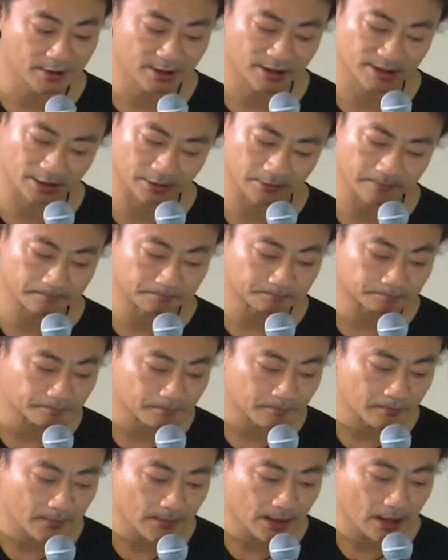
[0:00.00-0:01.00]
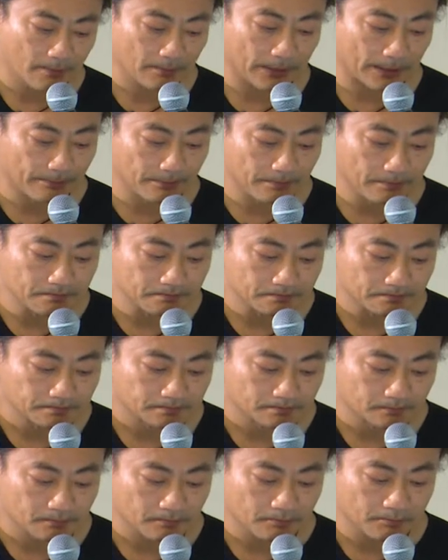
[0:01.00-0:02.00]
So, but,
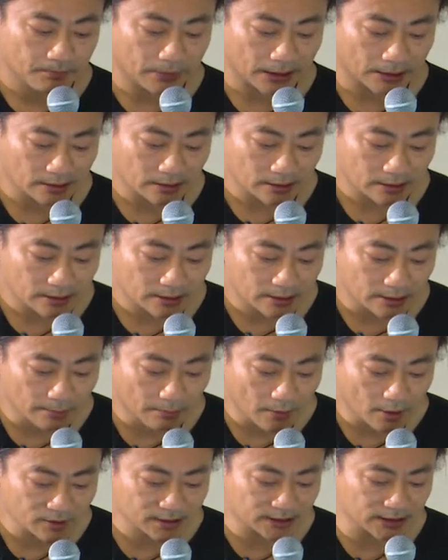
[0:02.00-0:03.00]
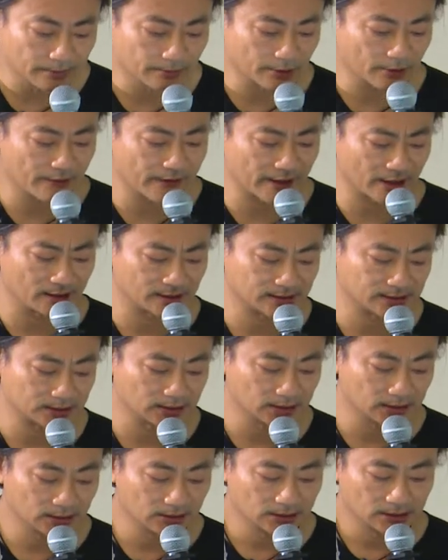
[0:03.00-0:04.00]
but the most important
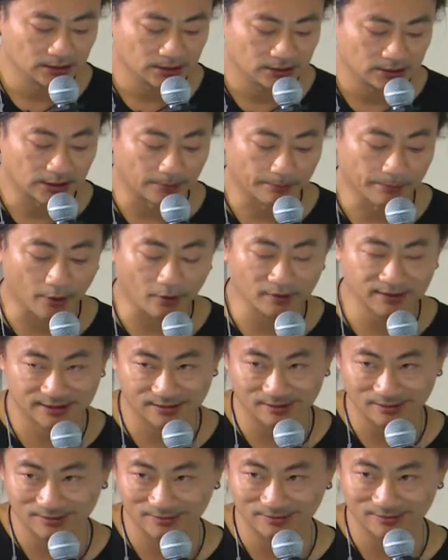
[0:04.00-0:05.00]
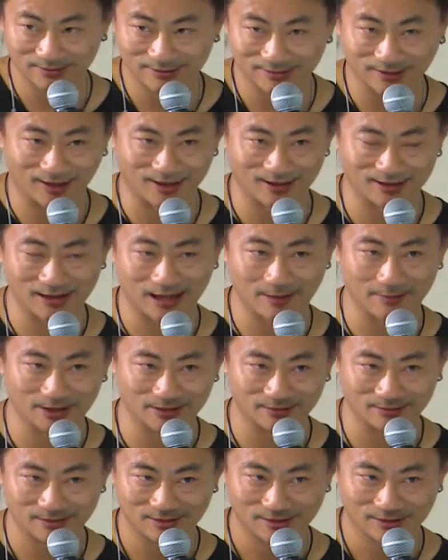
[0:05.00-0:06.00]
things, the both side, I
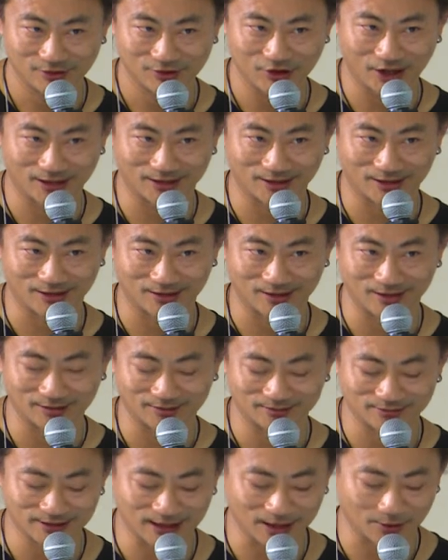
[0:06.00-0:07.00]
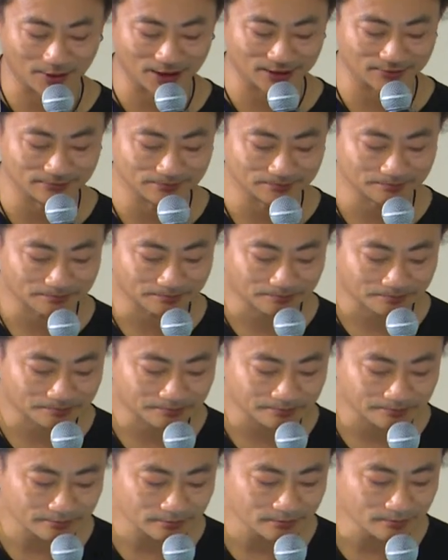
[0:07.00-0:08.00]
mean, China and Taiwan,
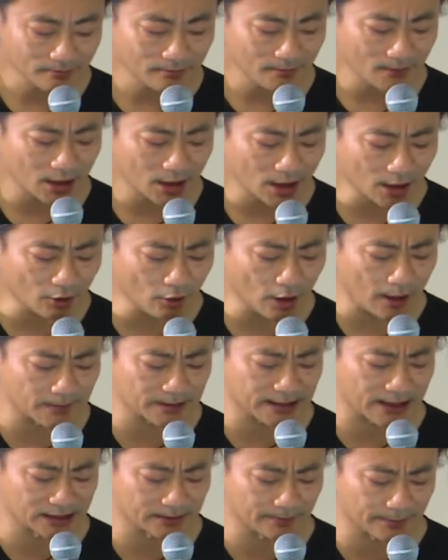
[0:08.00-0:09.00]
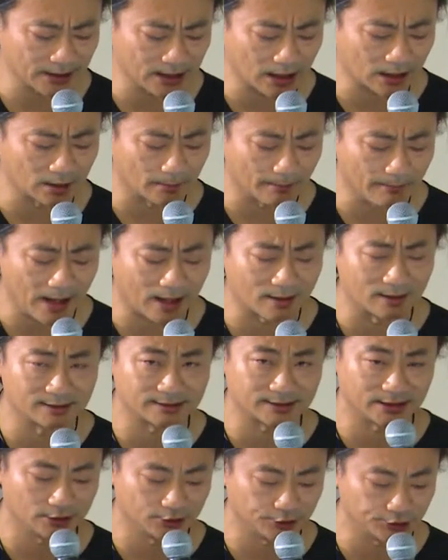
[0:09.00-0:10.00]
co-ops has become a
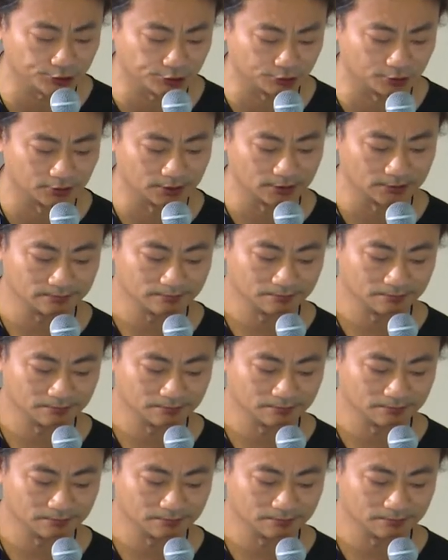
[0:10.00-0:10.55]
policy tool.